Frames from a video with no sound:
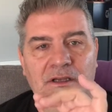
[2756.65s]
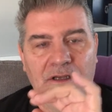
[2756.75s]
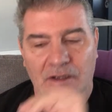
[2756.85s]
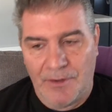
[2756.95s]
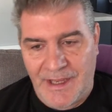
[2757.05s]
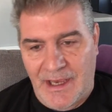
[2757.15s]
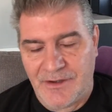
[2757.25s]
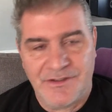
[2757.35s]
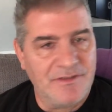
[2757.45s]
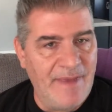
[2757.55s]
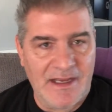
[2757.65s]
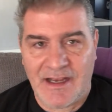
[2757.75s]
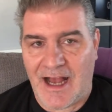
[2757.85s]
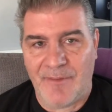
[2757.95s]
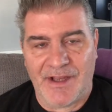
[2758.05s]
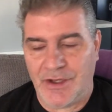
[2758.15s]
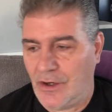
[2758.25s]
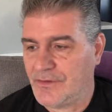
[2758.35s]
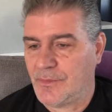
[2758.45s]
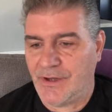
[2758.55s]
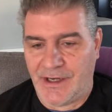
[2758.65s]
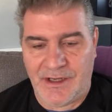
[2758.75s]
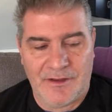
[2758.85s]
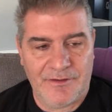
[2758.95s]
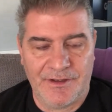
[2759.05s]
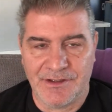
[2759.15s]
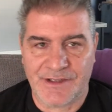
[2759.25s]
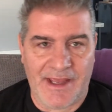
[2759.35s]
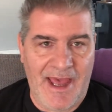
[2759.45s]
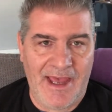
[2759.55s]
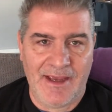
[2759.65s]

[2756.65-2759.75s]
go down, just make a comment. You don't have to put any other thing. Just say, hey,